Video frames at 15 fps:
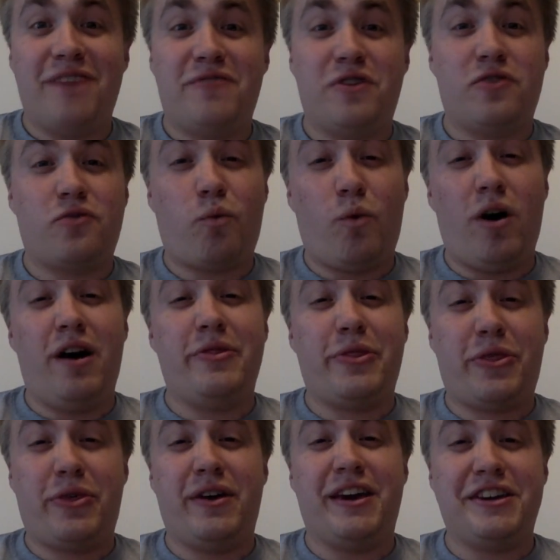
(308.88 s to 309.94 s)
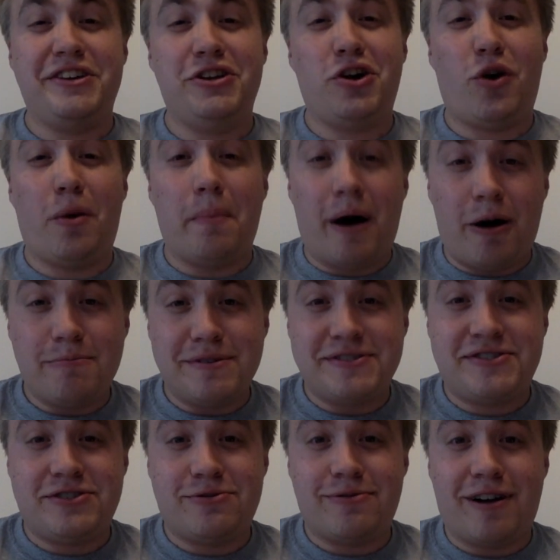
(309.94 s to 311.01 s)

if there's one thing you know about Mr.